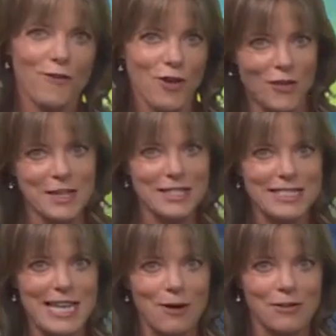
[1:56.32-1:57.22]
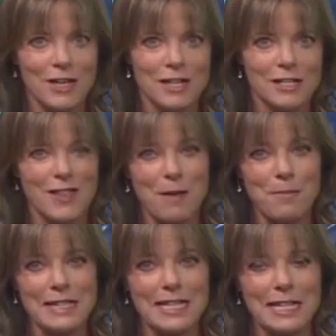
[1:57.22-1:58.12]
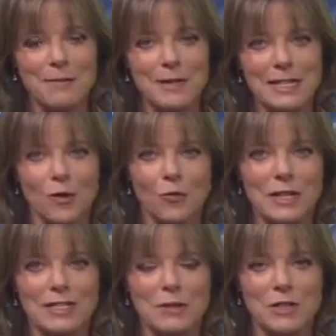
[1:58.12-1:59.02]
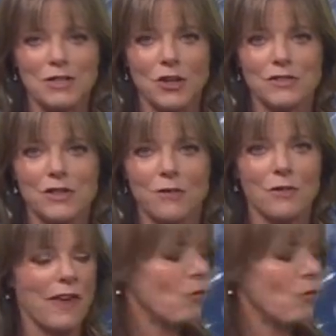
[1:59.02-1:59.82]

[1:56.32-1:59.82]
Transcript: further south. So that basically means on Wednesday we start off with